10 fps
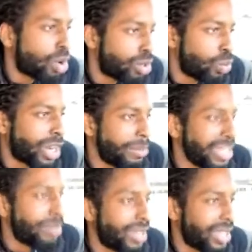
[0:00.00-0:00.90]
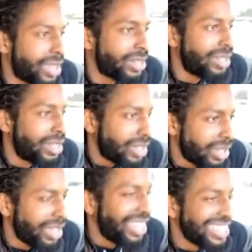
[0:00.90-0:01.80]
And what I mean by that
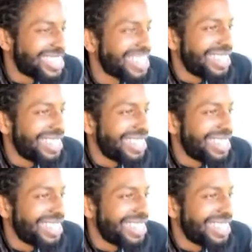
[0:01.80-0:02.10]
is